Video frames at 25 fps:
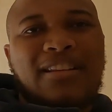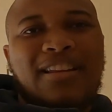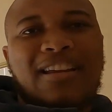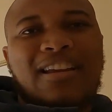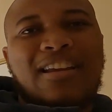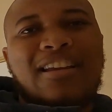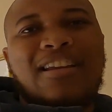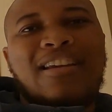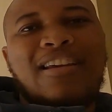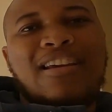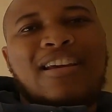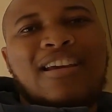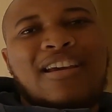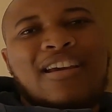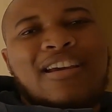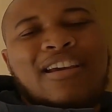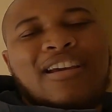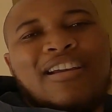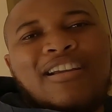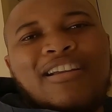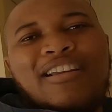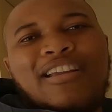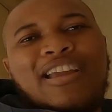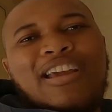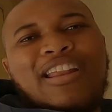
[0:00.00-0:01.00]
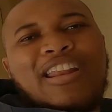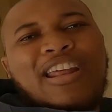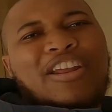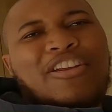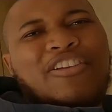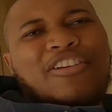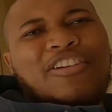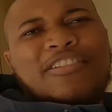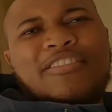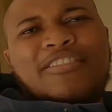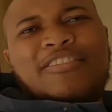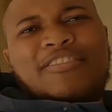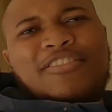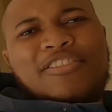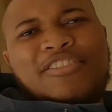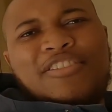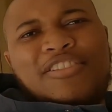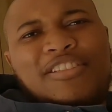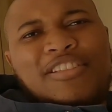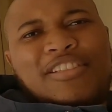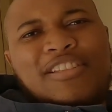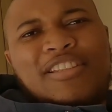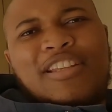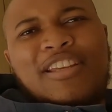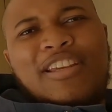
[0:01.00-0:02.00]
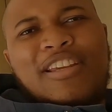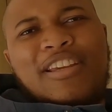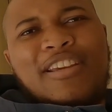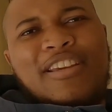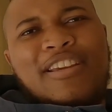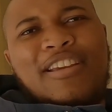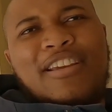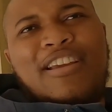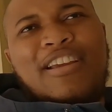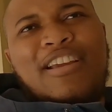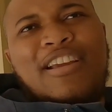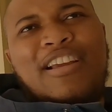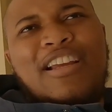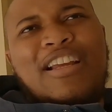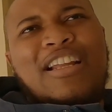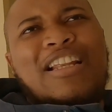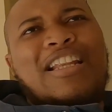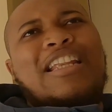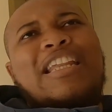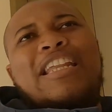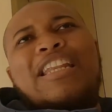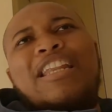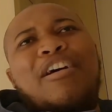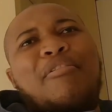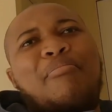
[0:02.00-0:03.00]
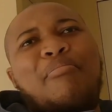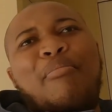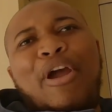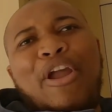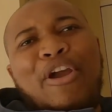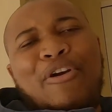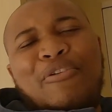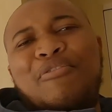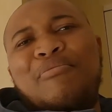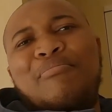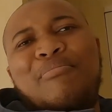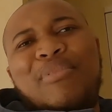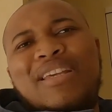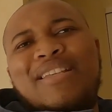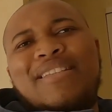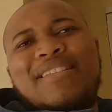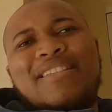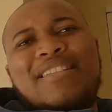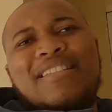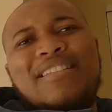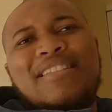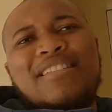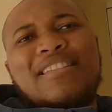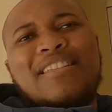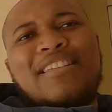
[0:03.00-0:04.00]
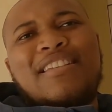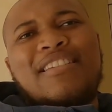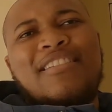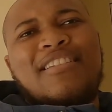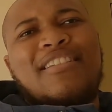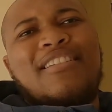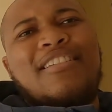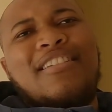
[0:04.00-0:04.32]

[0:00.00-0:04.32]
Like, can I not just clean up my own messes?